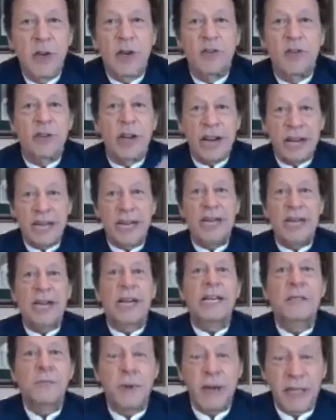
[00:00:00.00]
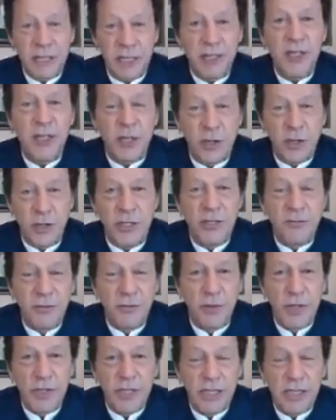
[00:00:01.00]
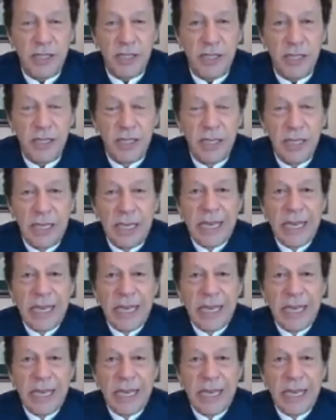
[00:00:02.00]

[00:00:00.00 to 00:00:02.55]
got radicalized by the security forces.